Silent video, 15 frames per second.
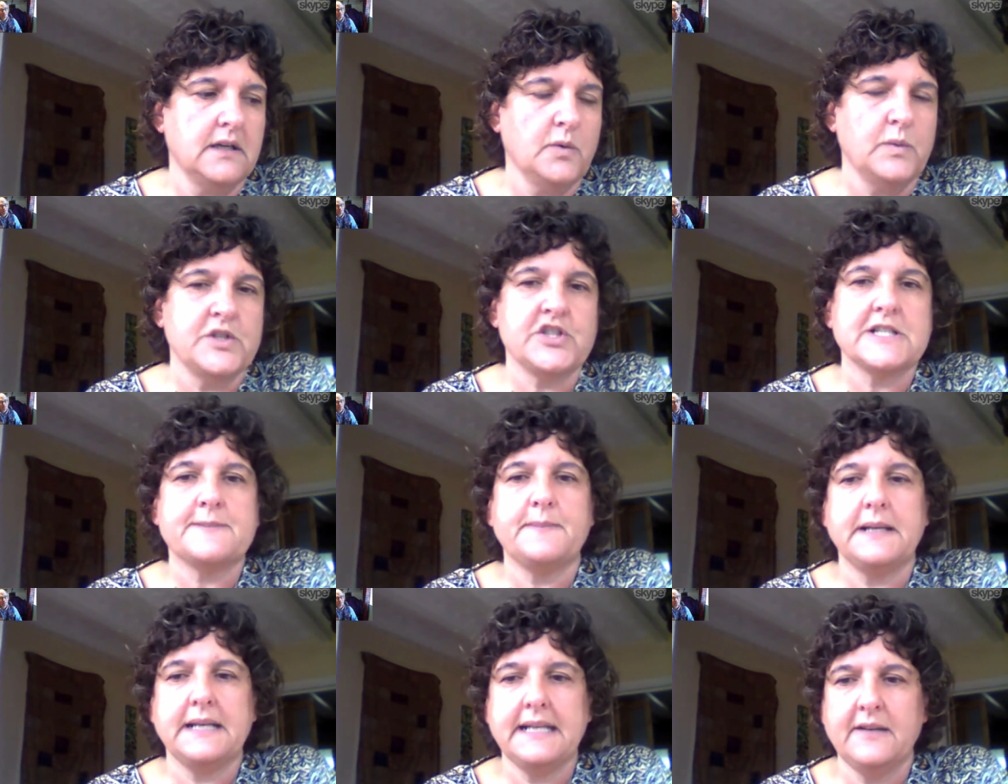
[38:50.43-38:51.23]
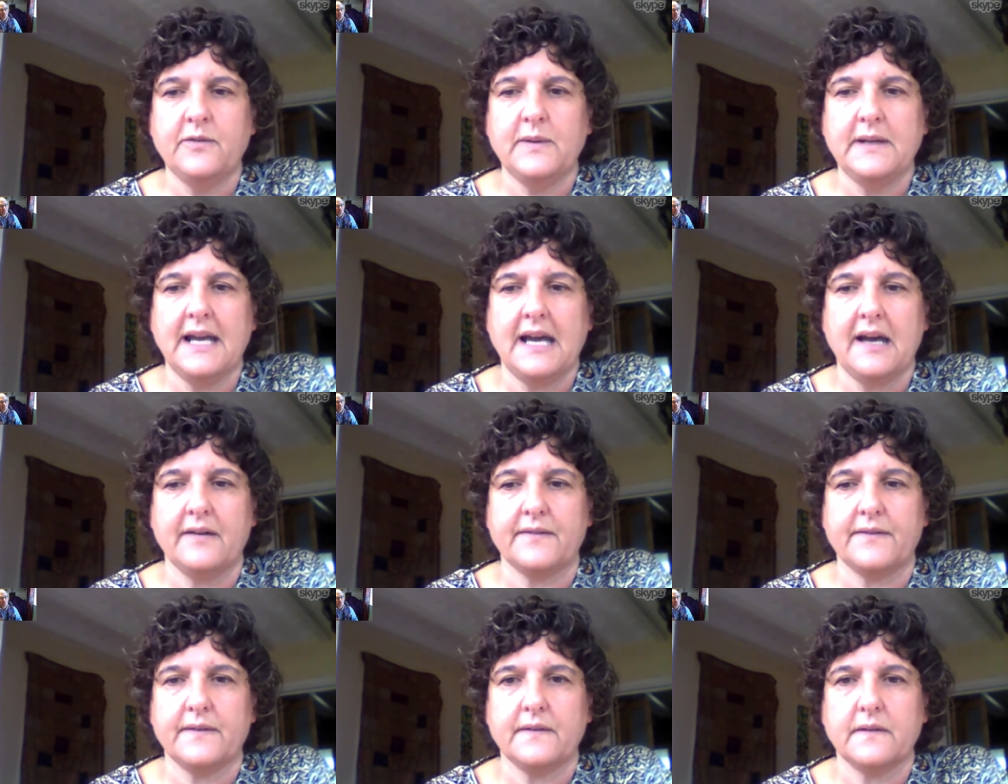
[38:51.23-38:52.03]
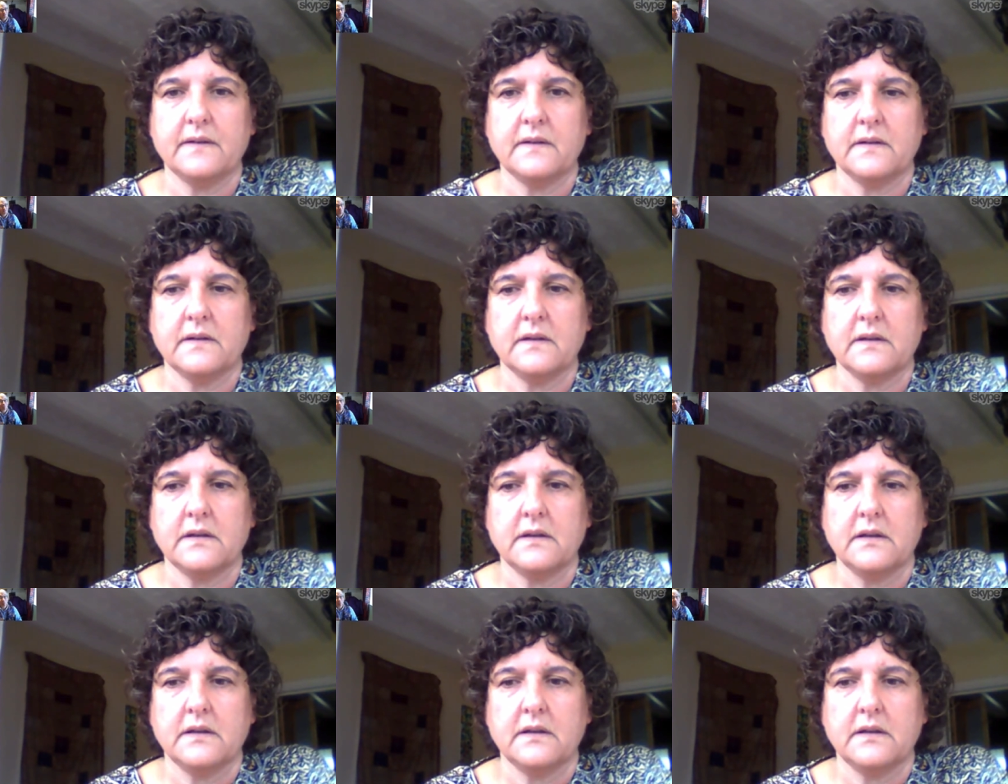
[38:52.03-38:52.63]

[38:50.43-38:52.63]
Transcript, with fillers: We just believe we have. Mm.